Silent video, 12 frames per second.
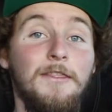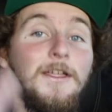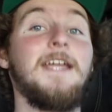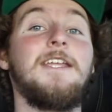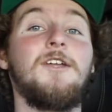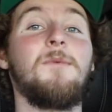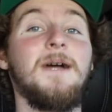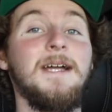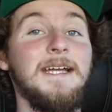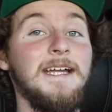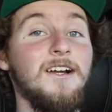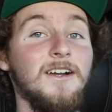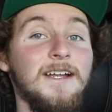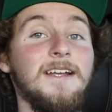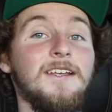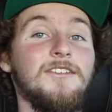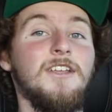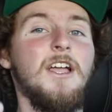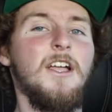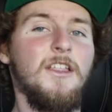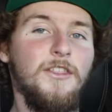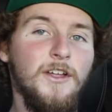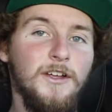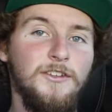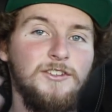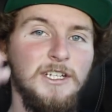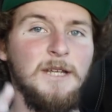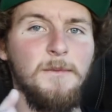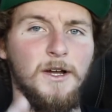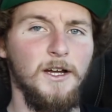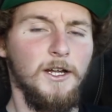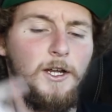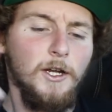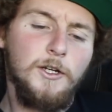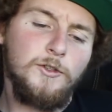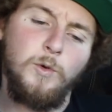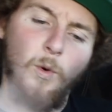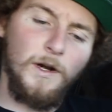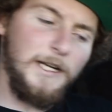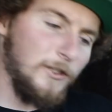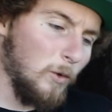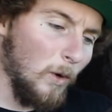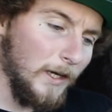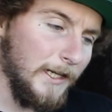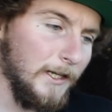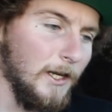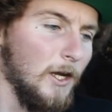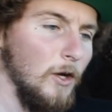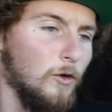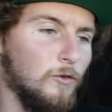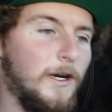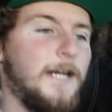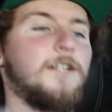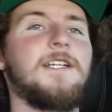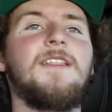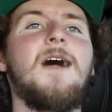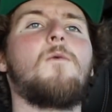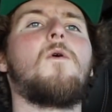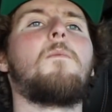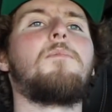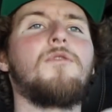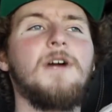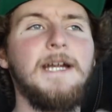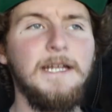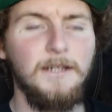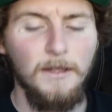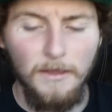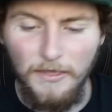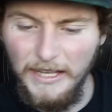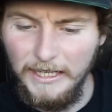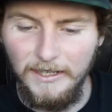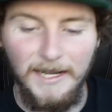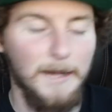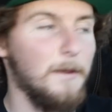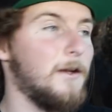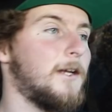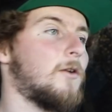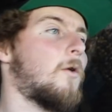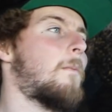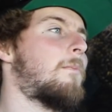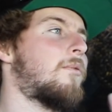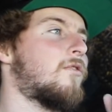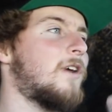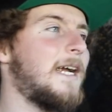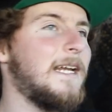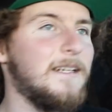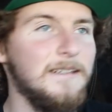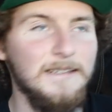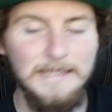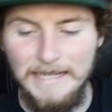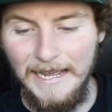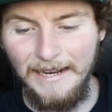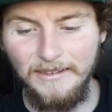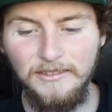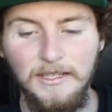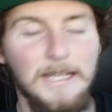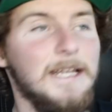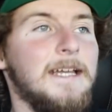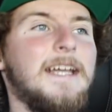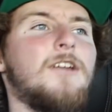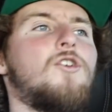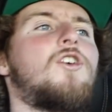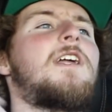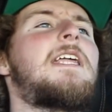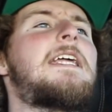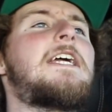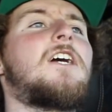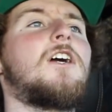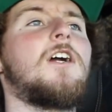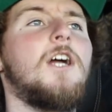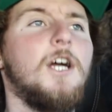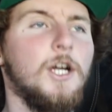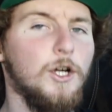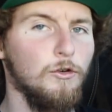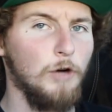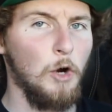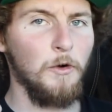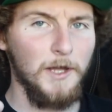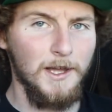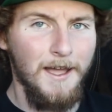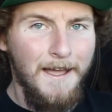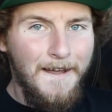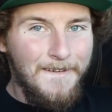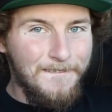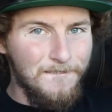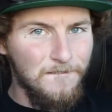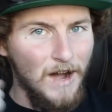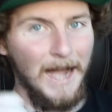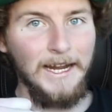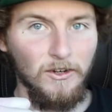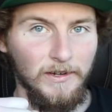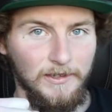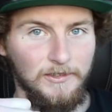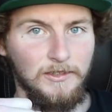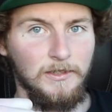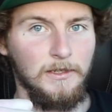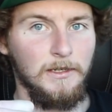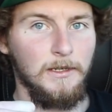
thank you, but here is the SEMA 2020 rendering that will break the internet. It'll break necks. It'll cure Corona virus.